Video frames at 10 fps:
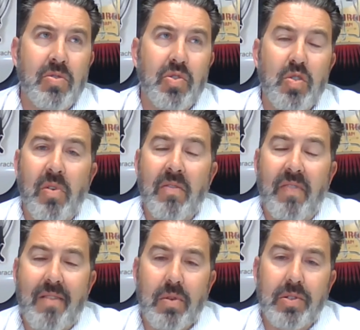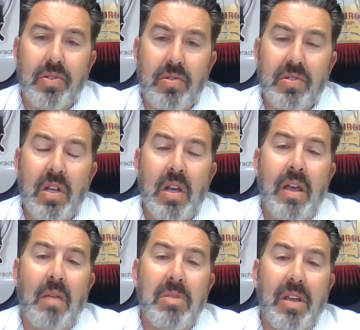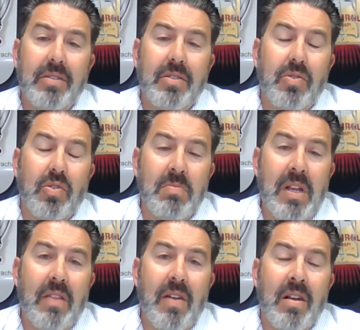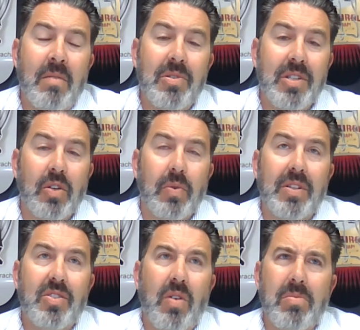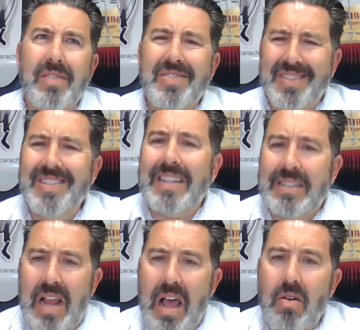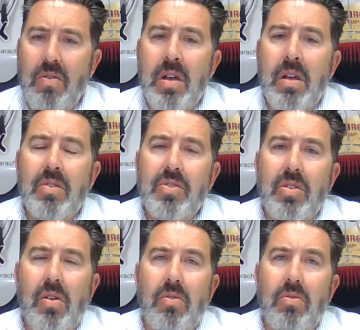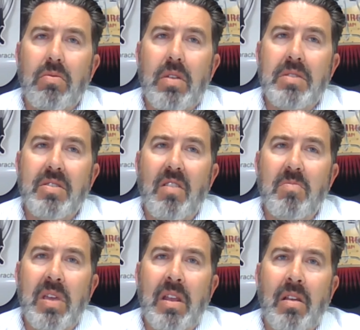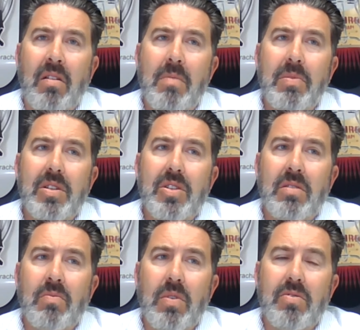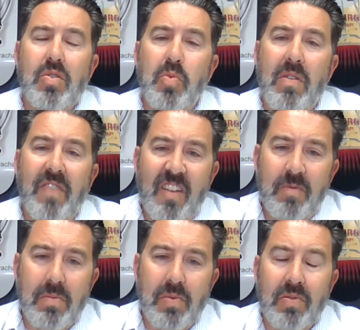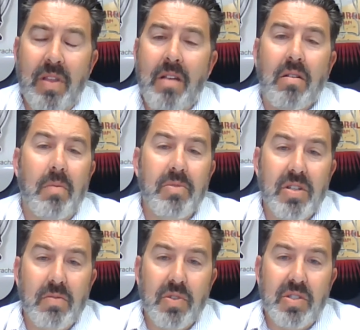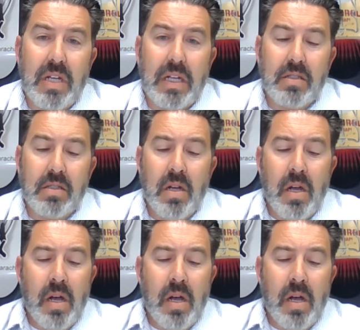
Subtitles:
knew 2.5 realtors. And because of social media, that number has increased to, I believe, 6 now. So instead of being in competition with 2.5 people, now you're in competition with 6.